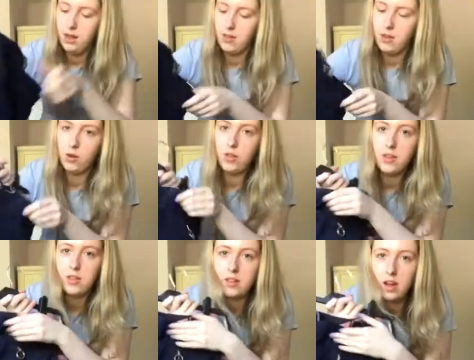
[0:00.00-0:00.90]
And then on the
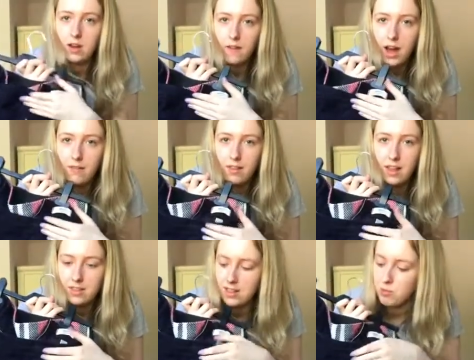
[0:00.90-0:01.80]
other side of it, I have
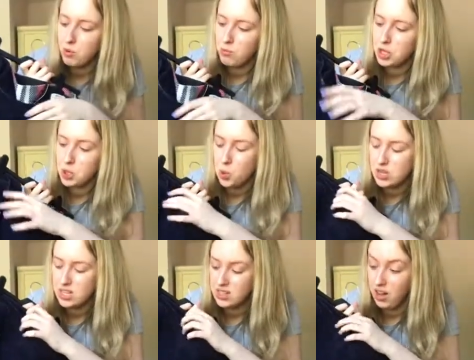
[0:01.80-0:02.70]
it, this is probably my
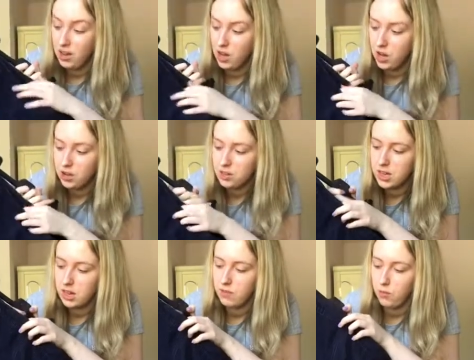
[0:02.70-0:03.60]
shortest skirt I own. This
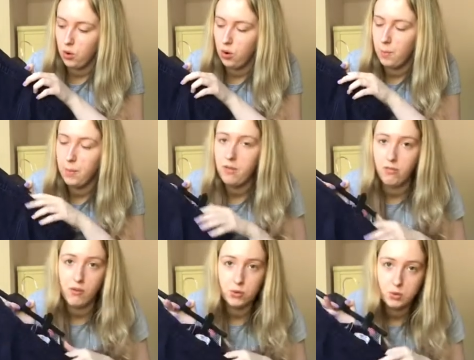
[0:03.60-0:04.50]
is from
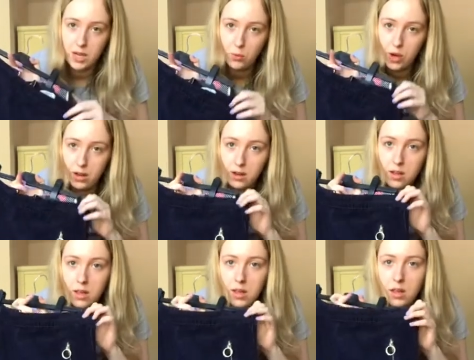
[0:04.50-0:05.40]
Forever twenty-one.
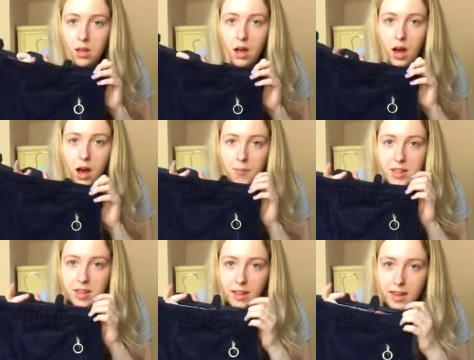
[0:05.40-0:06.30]
Um, this
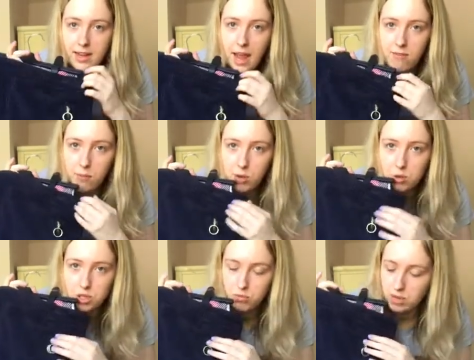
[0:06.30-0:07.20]
is like a navy blue
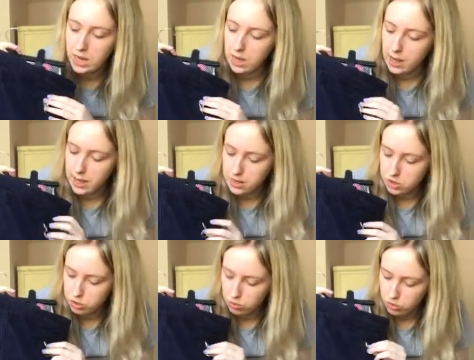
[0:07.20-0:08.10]
which I really like, and it's
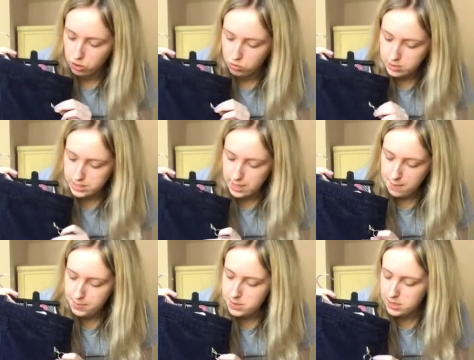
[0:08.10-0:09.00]
just got gold
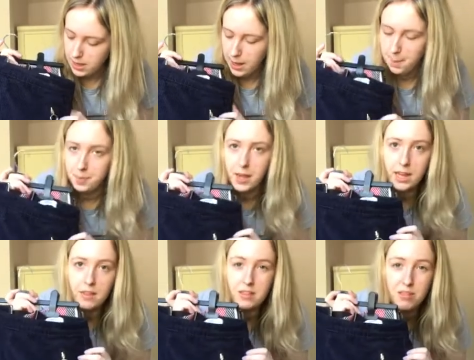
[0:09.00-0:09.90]
zips. Um,
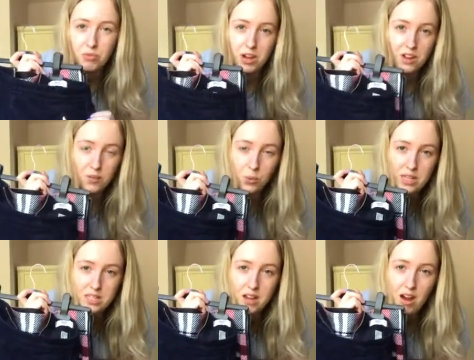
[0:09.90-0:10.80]
again, this is really nice for
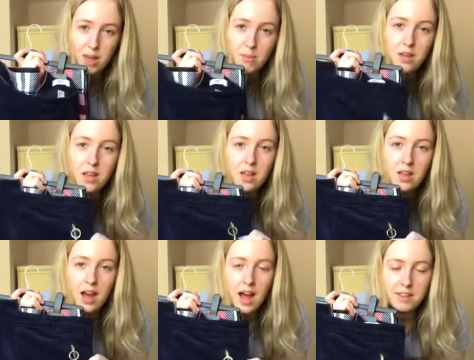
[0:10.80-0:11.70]
winter time.
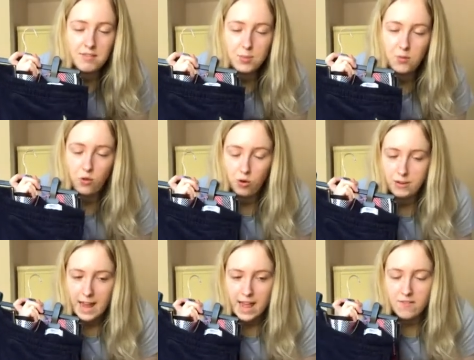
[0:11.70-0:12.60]
As I've said before,
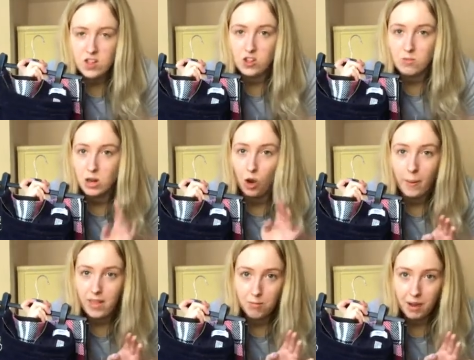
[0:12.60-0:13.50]
navy suits me a lot
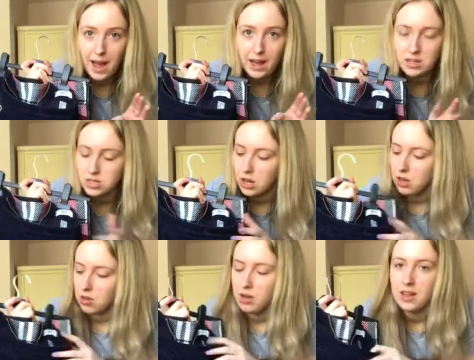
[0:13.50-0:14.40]
better than black,
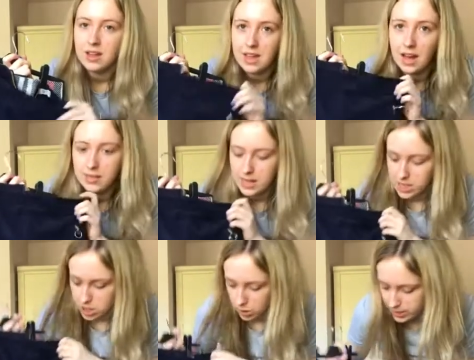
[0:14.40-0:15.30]
so yeah, these two are